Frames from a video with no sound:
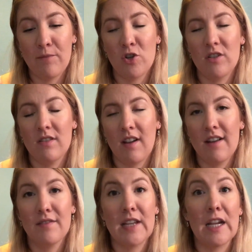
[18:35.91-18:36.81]
just
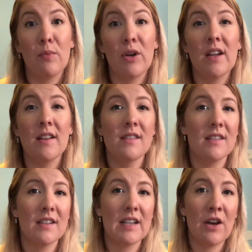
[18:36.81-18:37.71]
kind of take a break and
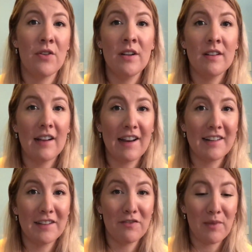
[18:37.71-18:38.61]
sit down and kind
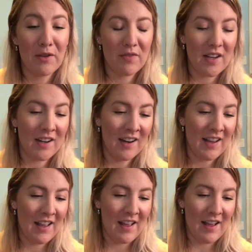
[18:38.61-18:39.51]
of lift my feet
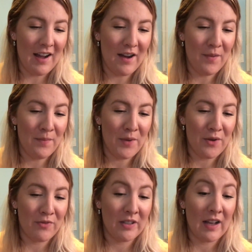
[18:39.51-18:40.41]
and
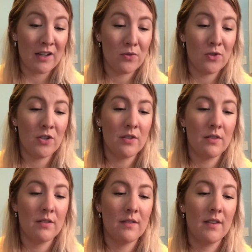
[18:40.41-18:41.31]
relax, which
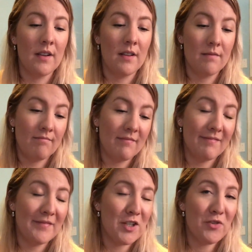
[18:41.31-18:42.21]
is,
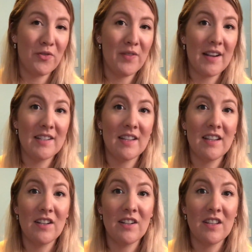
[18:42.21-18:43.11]
nice at
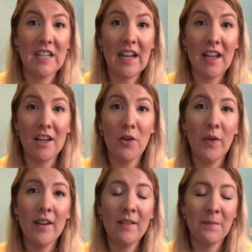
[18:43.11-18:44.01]
the end of the day
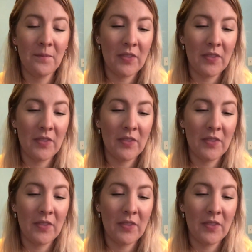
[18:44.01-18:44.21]
anyway.